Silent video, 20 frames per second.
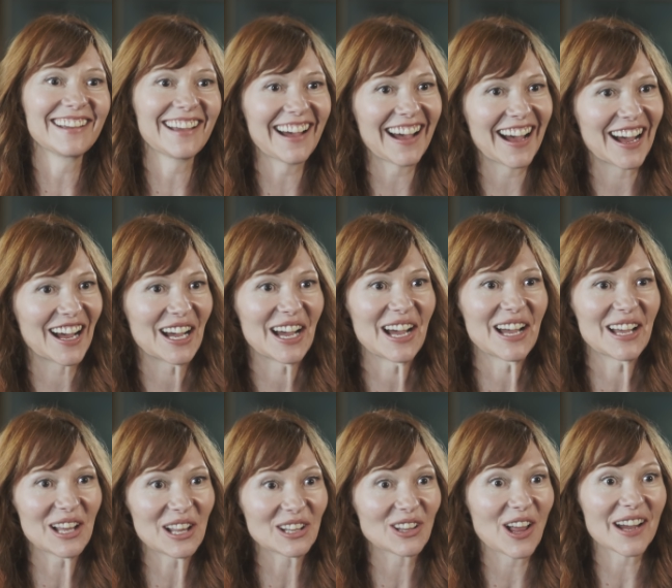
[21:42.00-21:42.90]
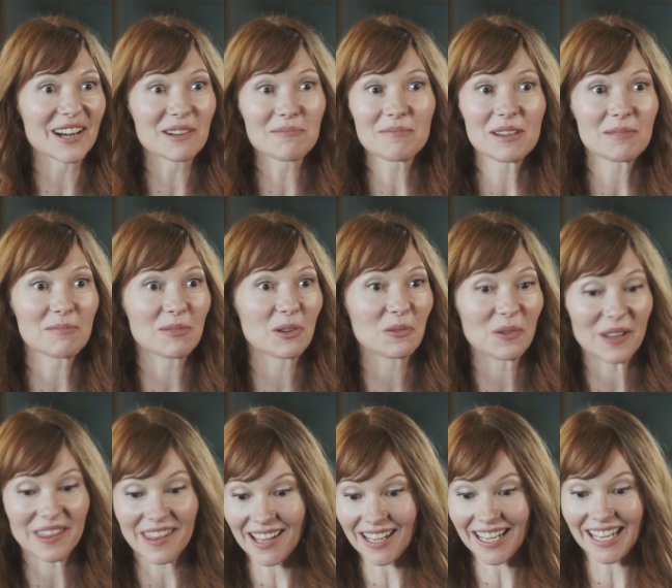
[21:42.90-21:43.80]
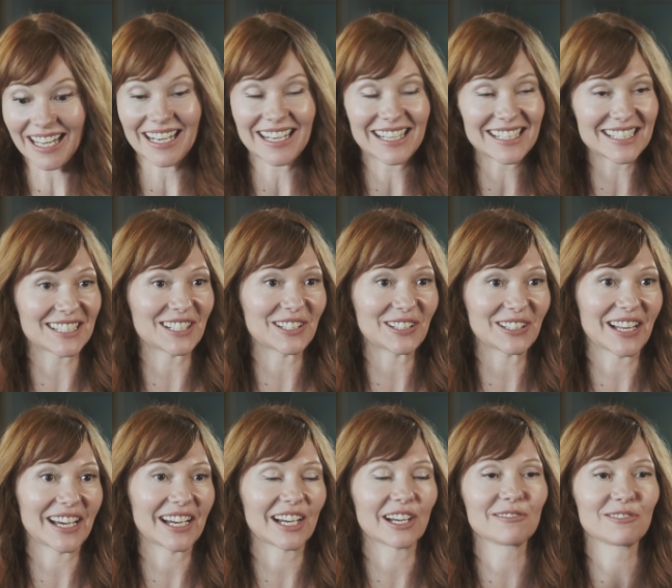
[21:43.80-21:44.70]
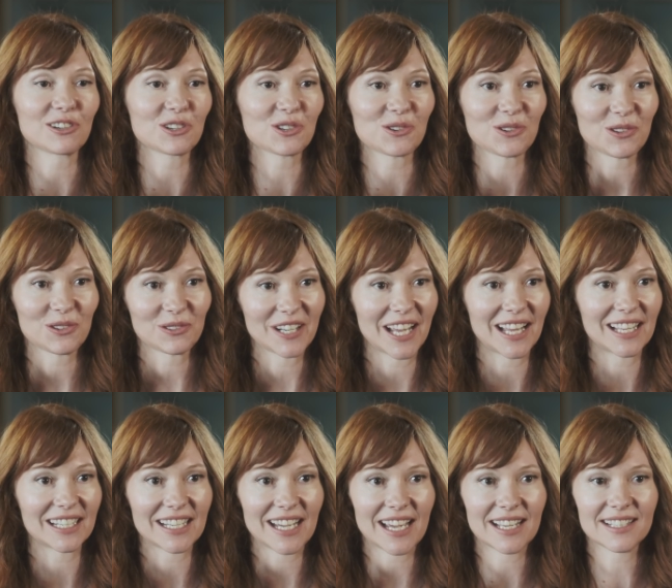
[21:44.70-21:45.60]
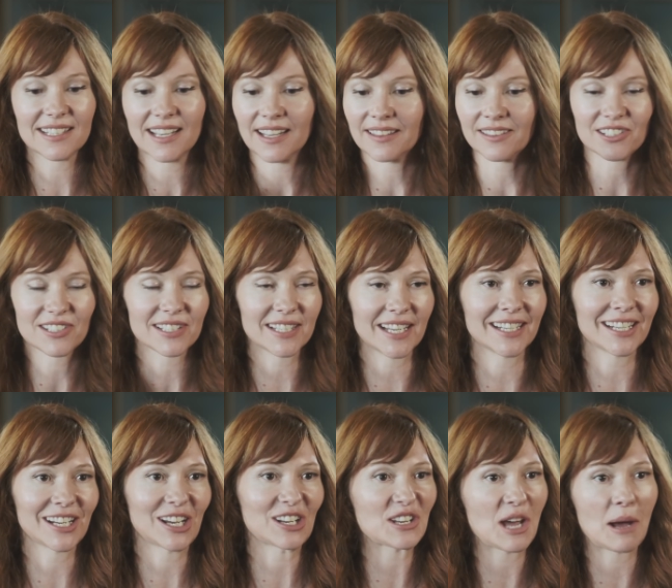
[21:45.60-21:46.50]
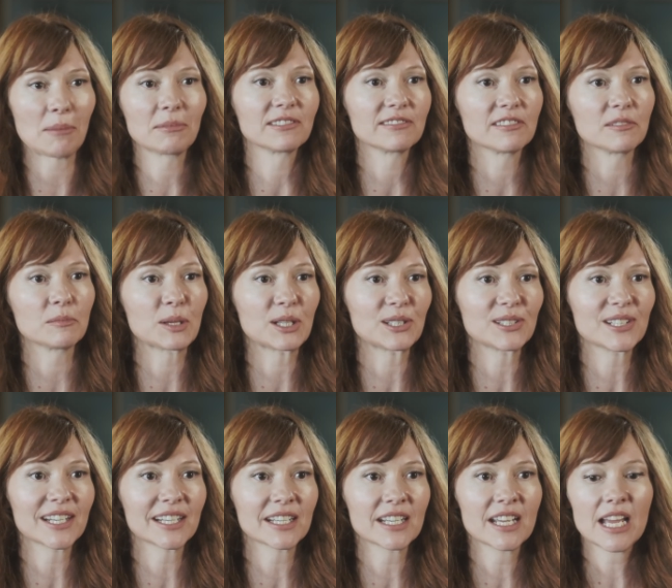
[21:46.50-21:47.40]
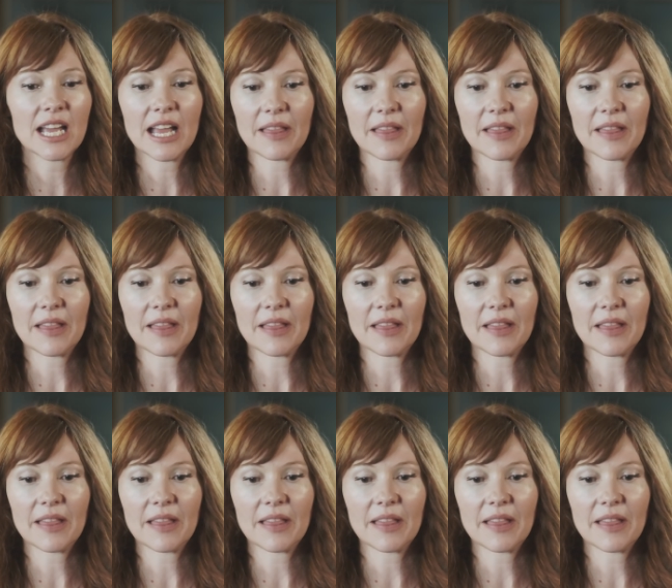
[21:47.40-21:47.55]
yeah, a lot of people when they get into like a virtual reality headset and they're standing on top of a building,